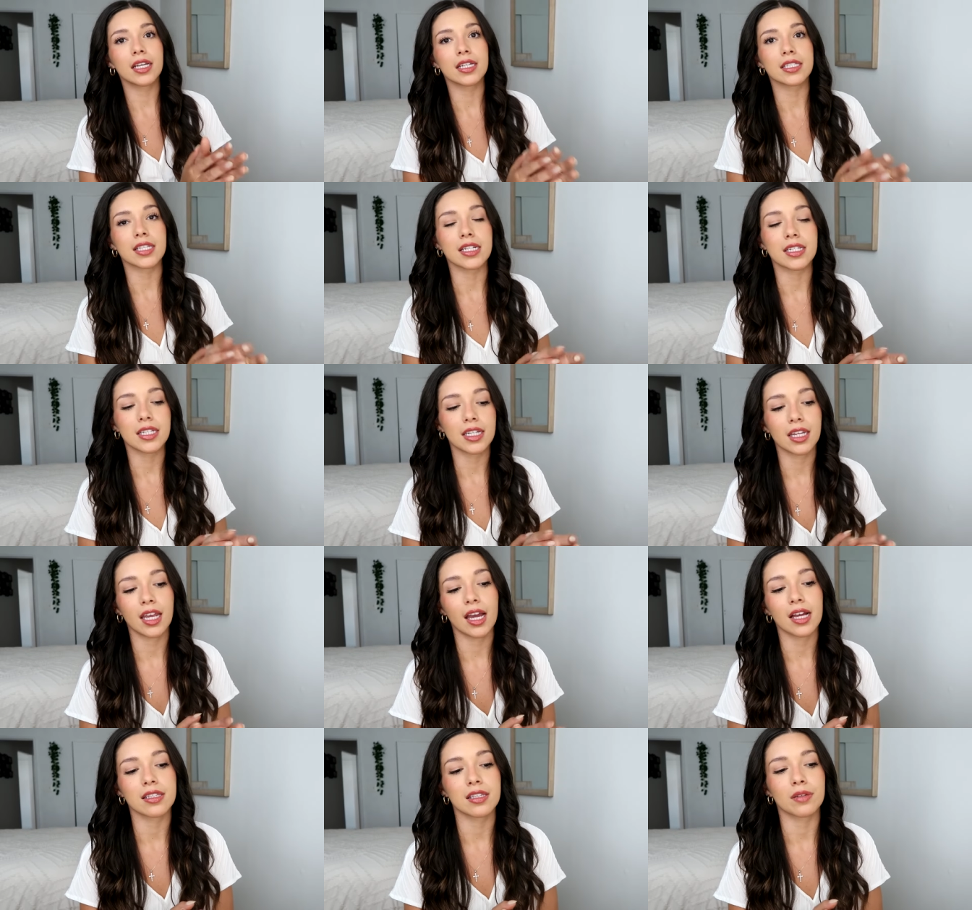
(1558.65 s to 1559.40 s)
because I
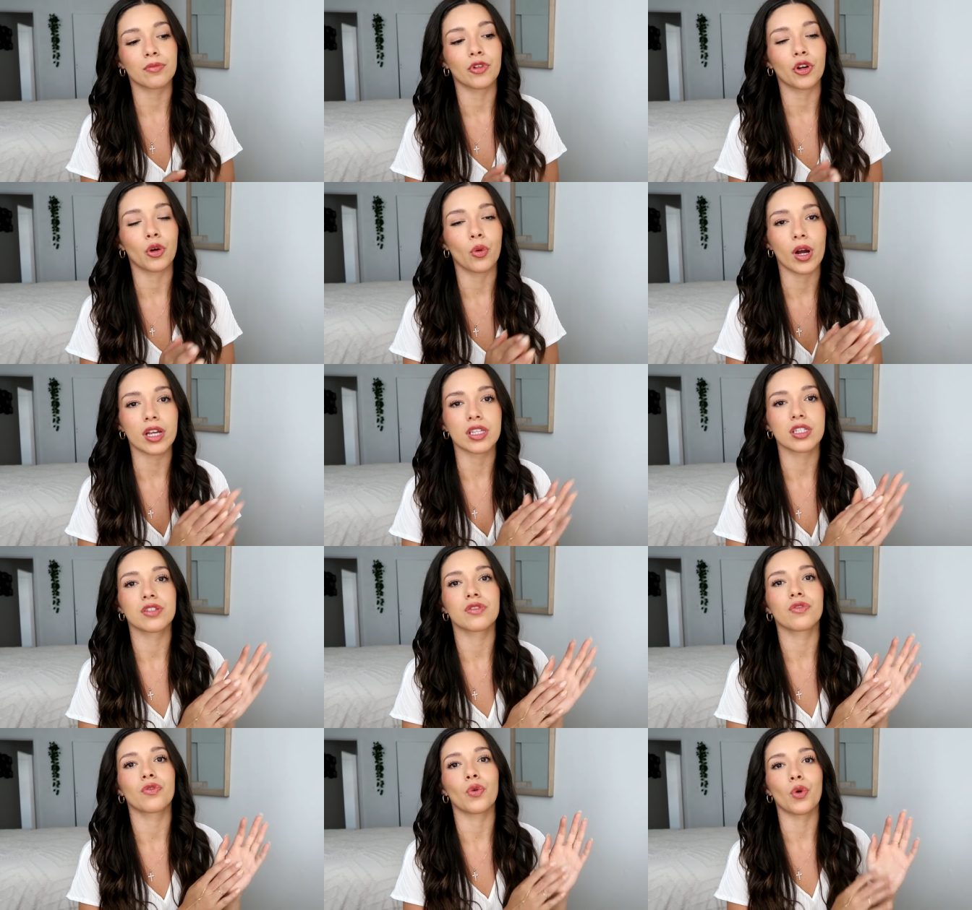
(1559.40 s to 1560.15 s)
did get some
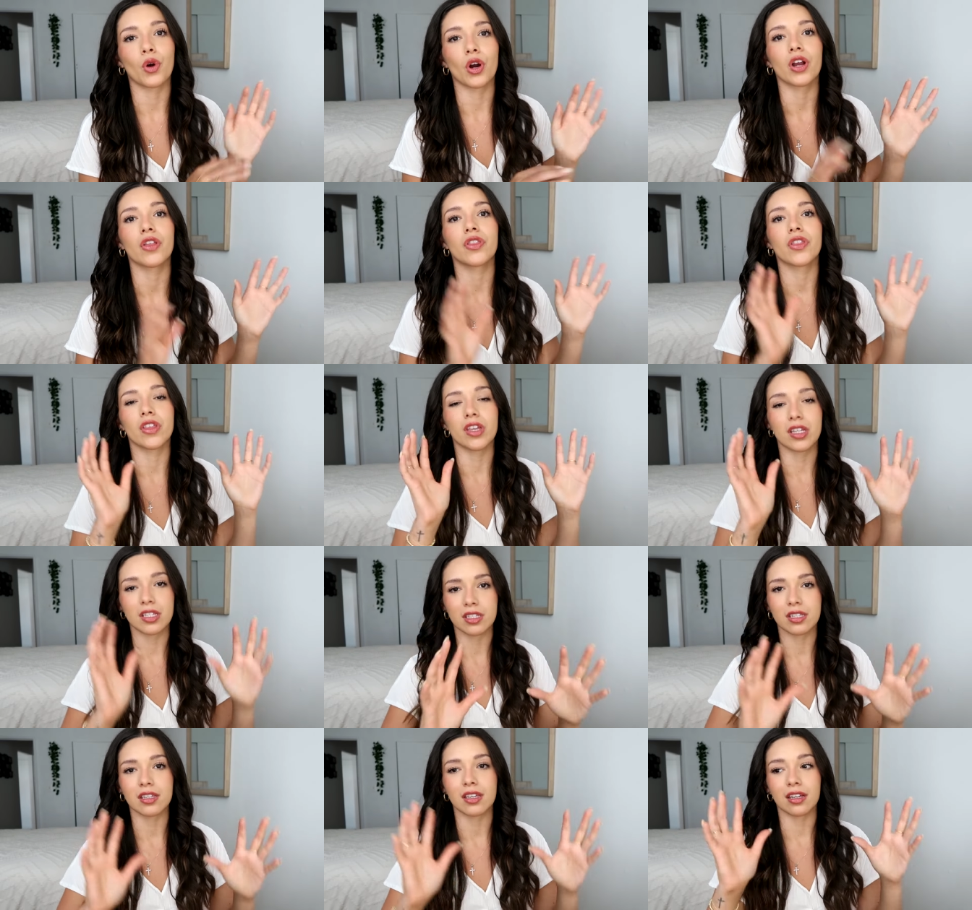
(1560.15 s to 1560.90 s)
requests for
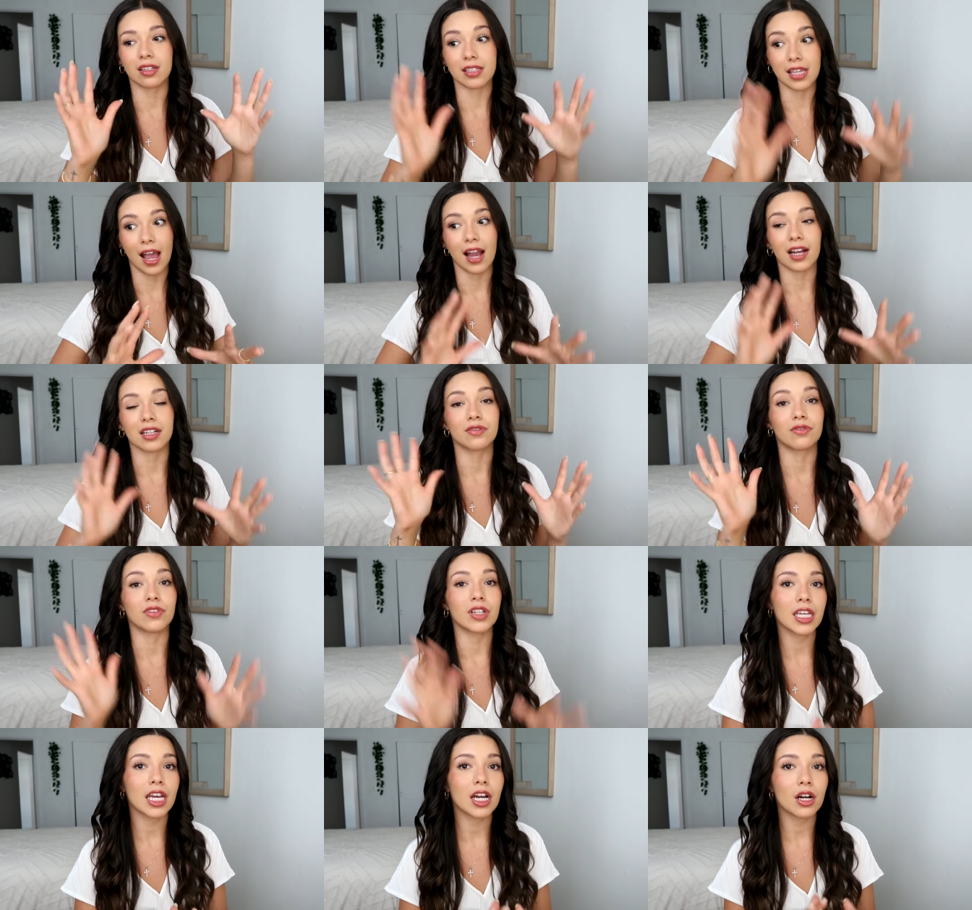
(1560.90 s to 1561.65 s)
this exact
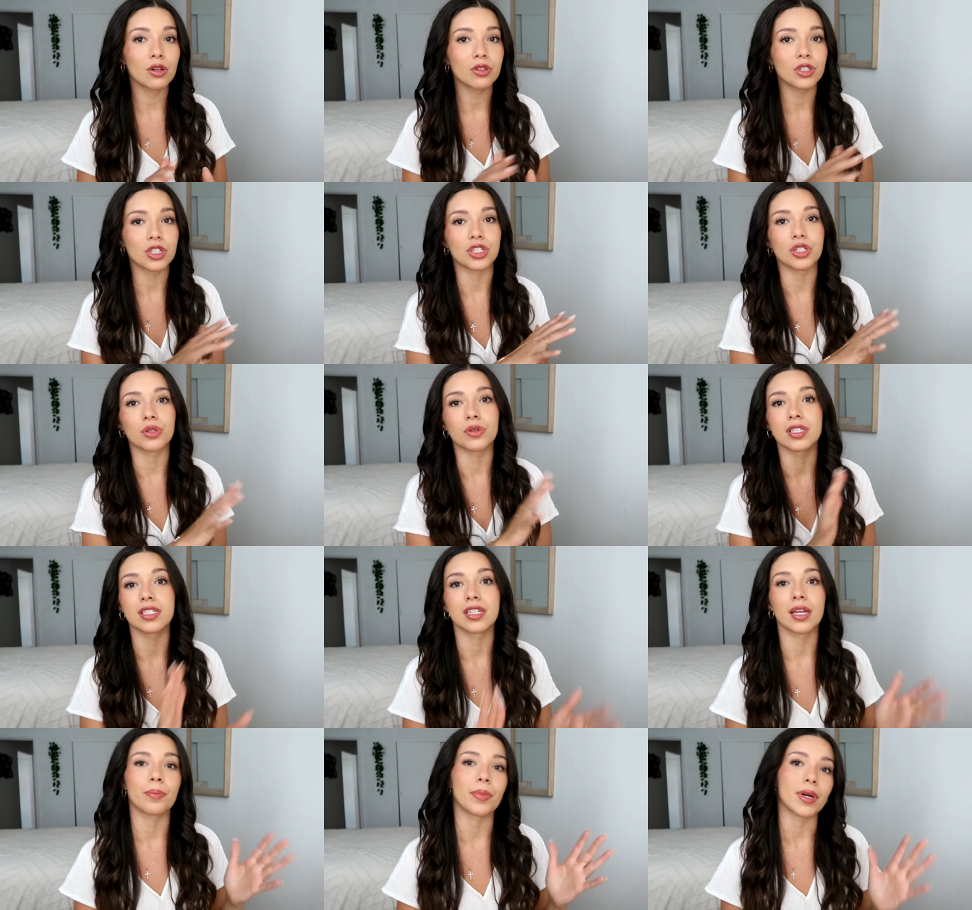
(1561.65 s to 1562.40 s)
video to do
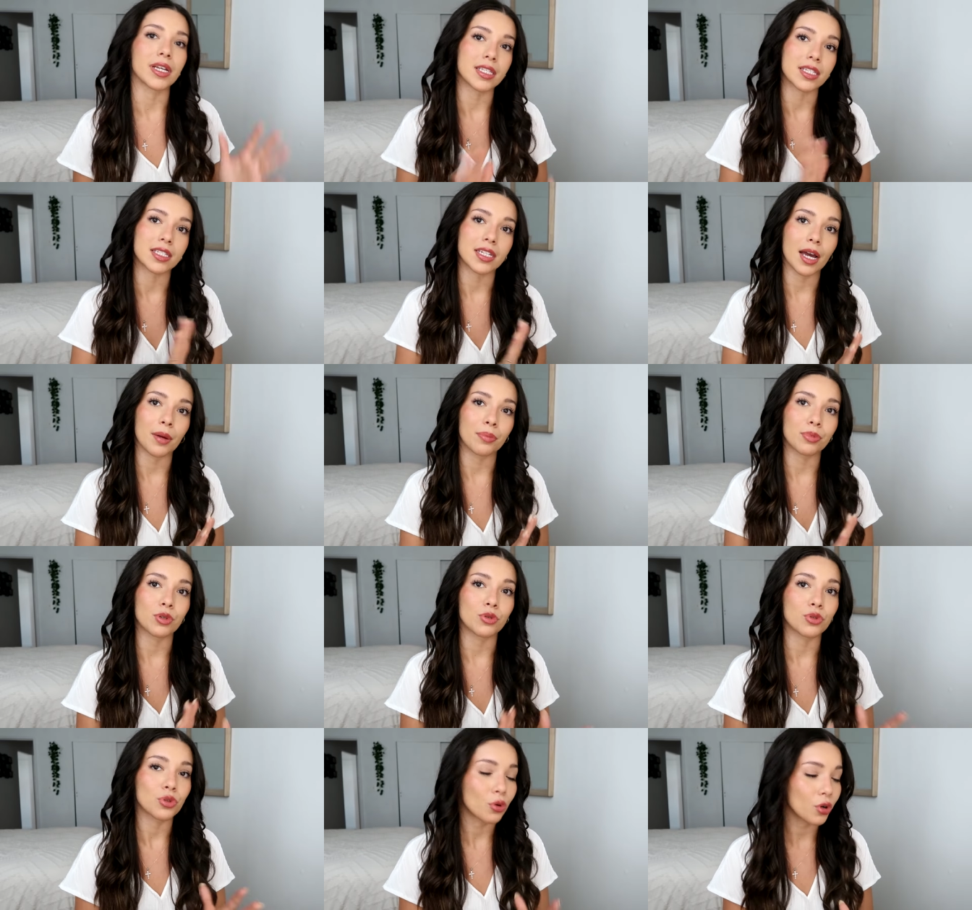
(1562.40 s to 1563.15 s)
a
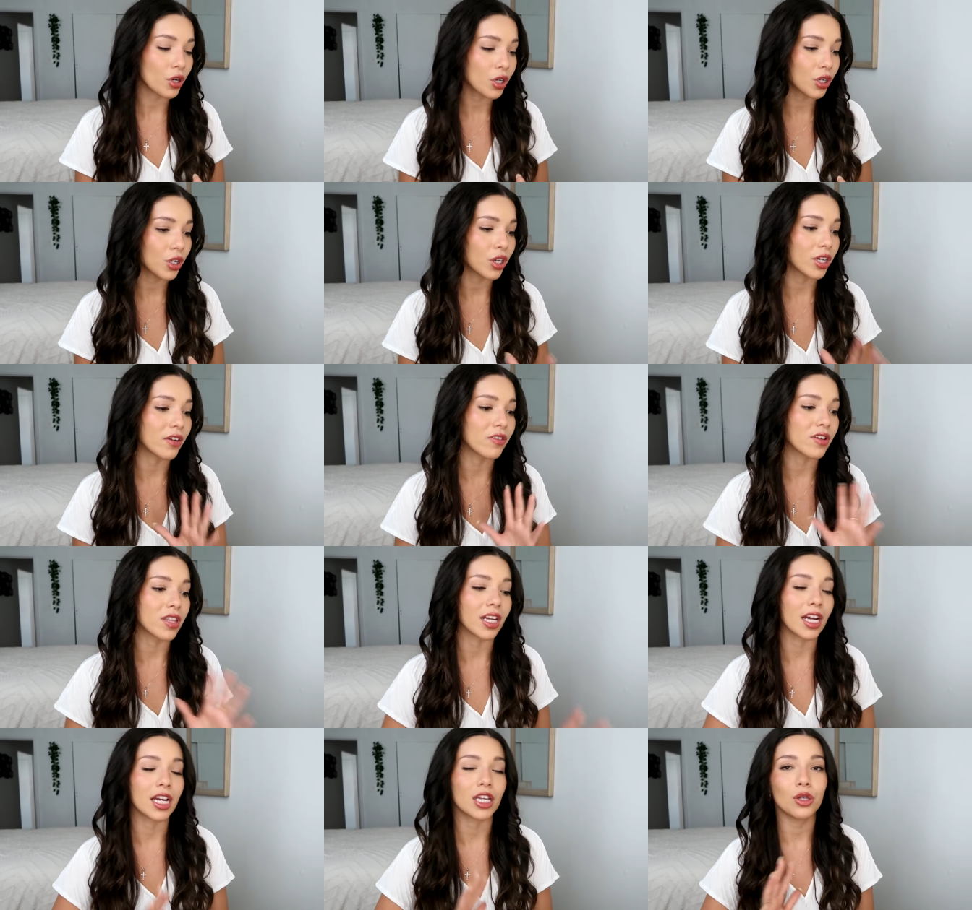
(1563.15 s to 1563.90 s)
step-by-step tutorial on
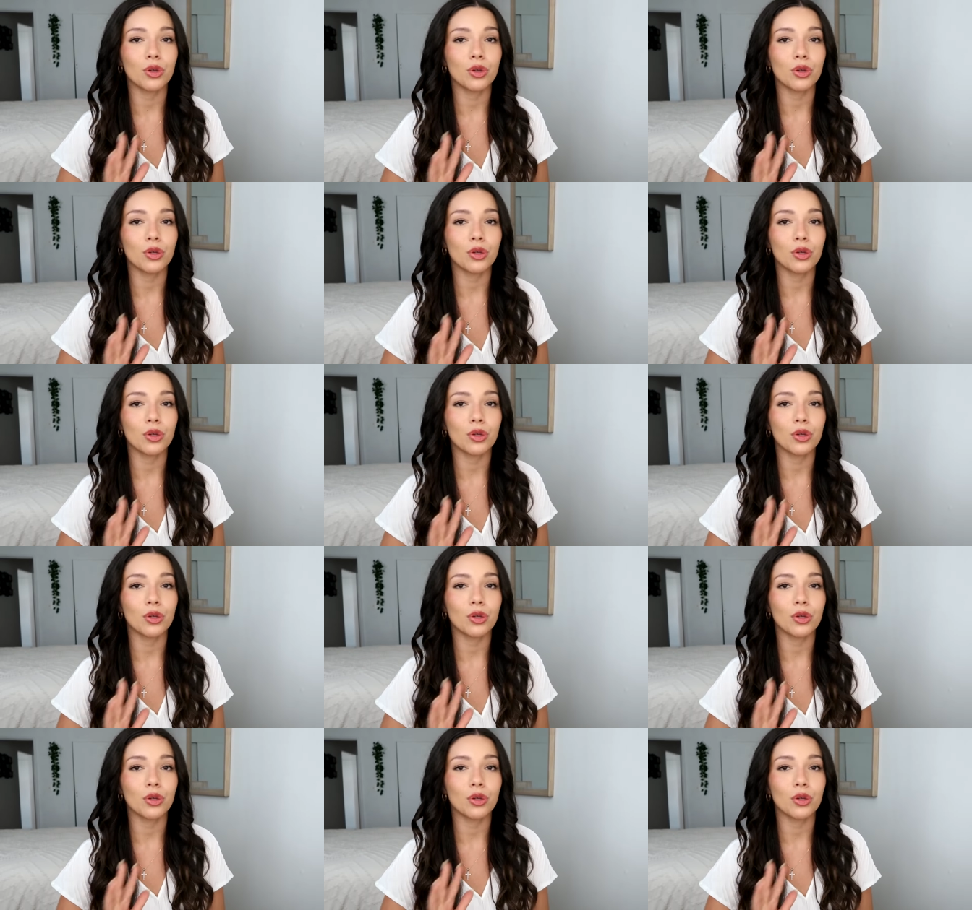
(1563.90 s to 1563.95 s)
everything I